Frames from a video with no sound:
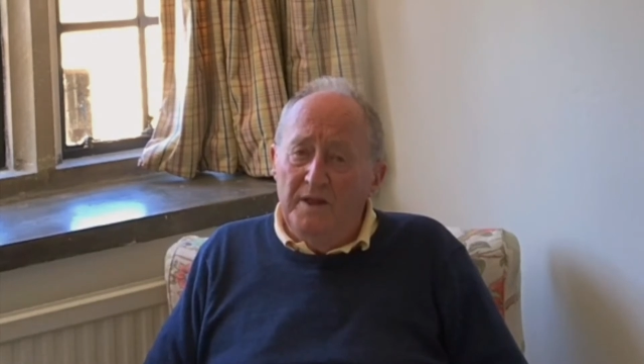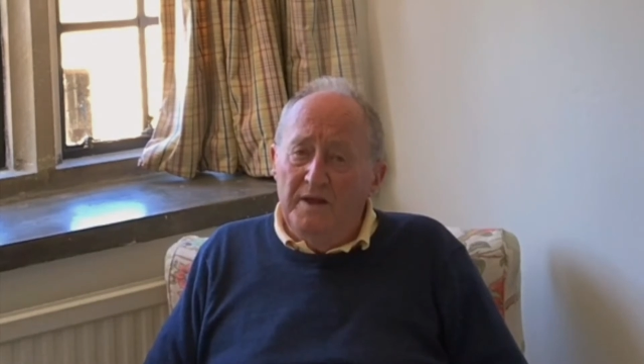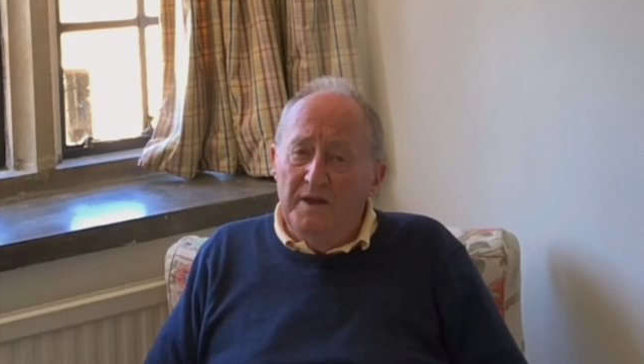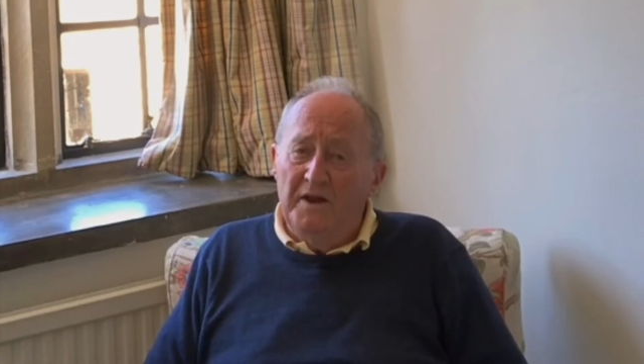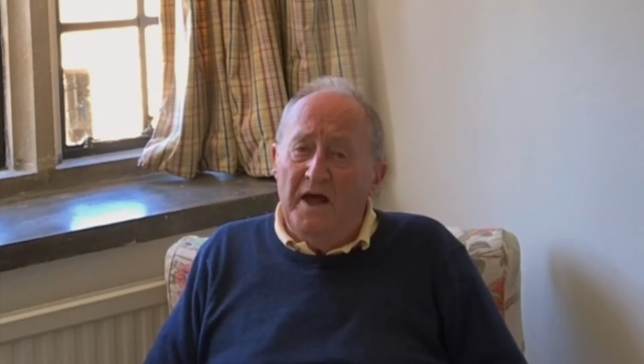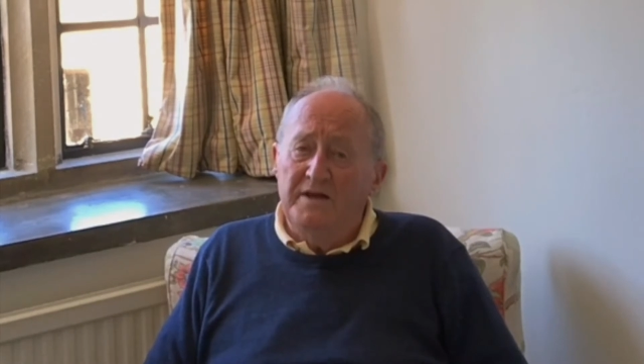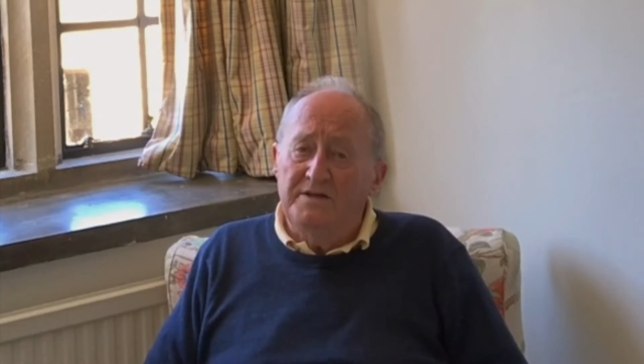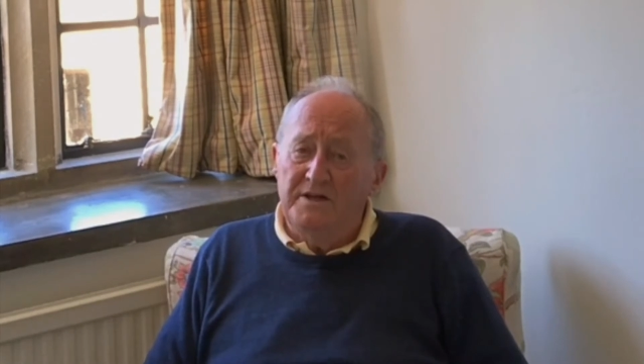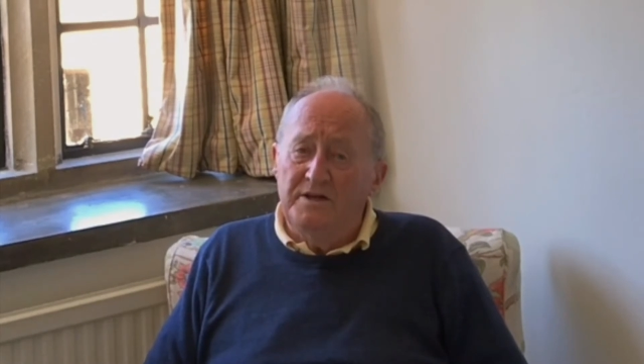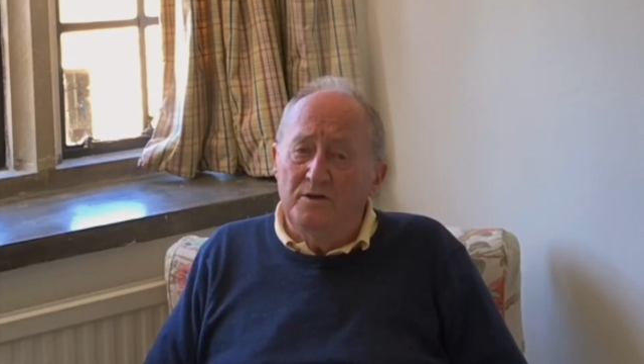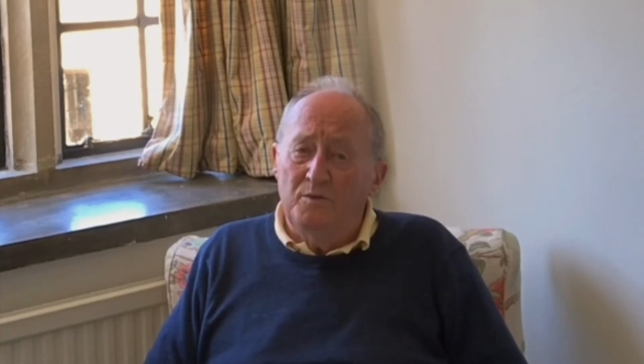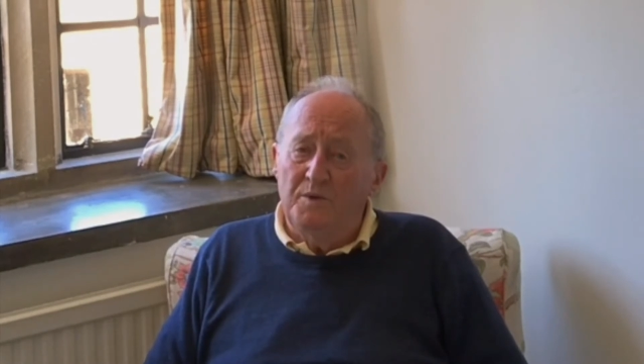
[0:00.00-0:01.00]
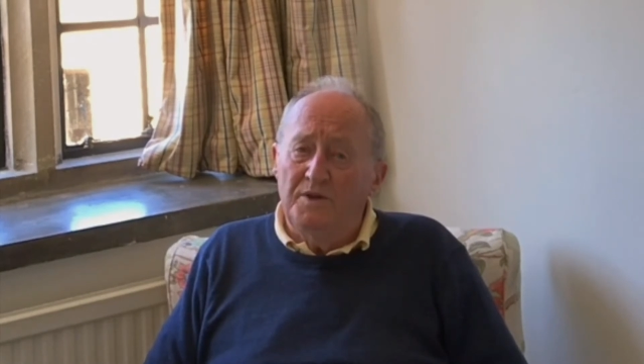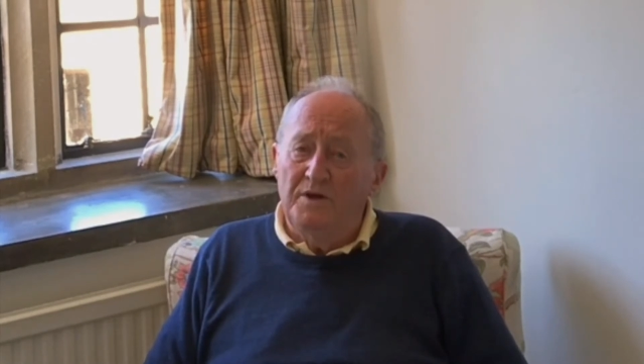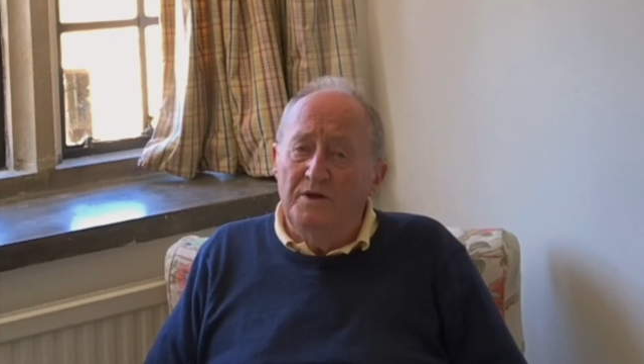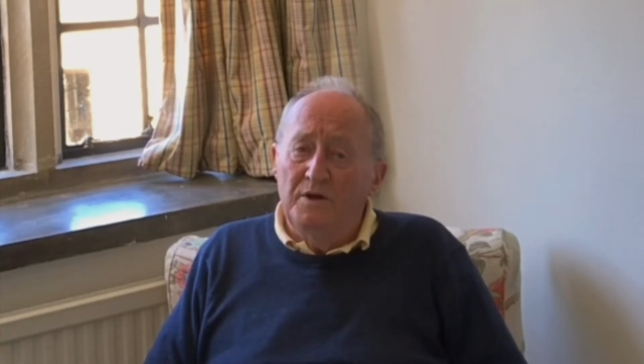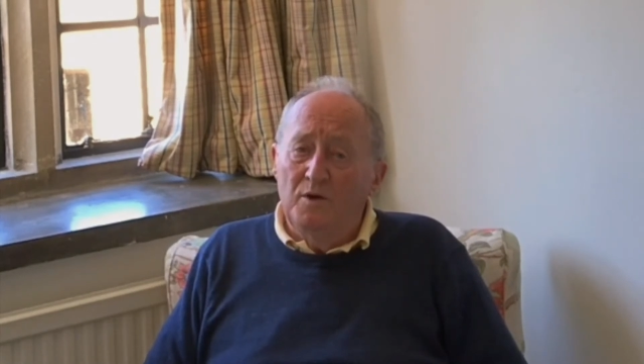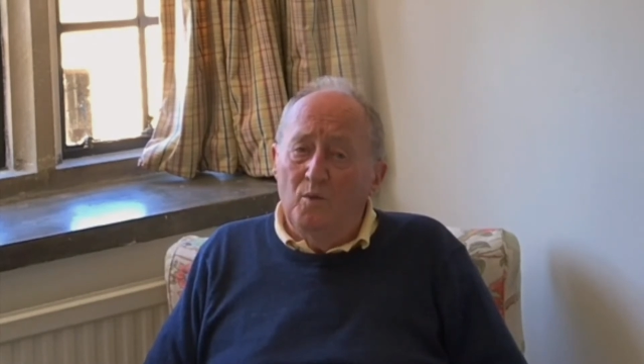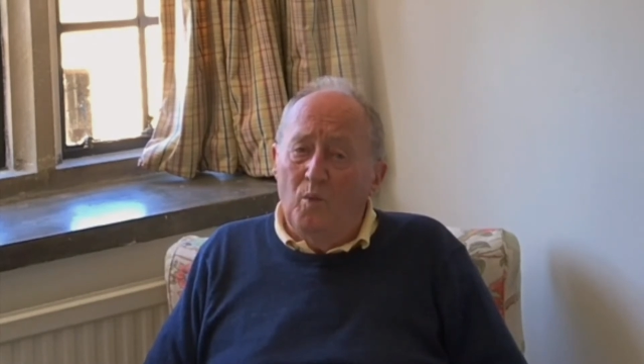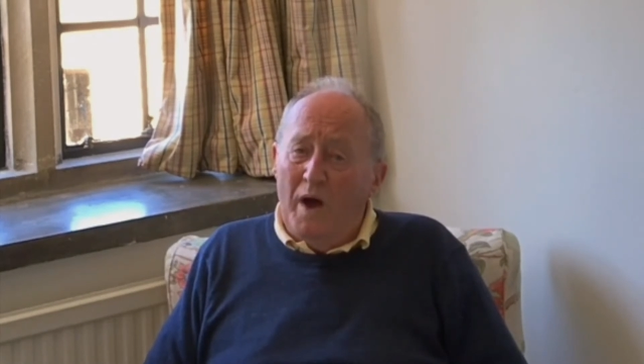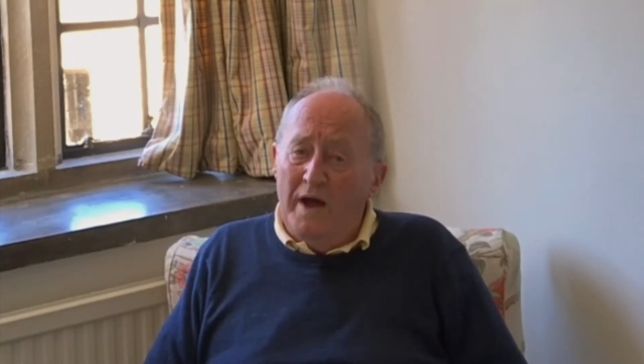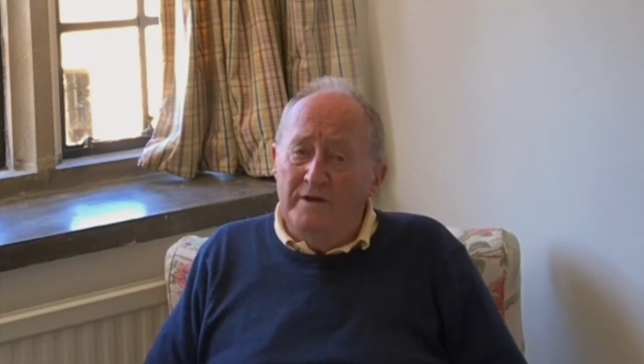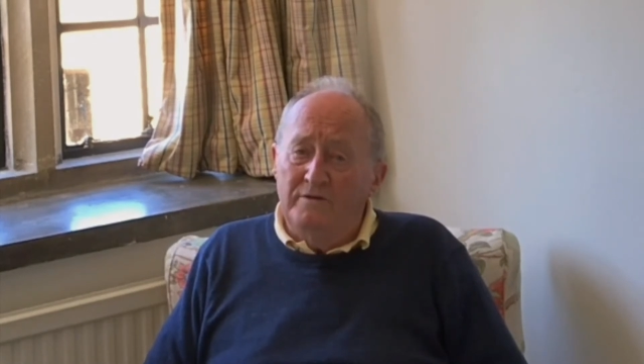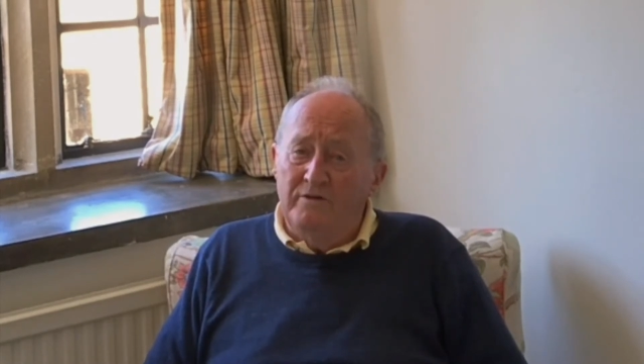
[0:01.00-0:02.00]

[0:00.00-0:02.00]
and I deal with a wide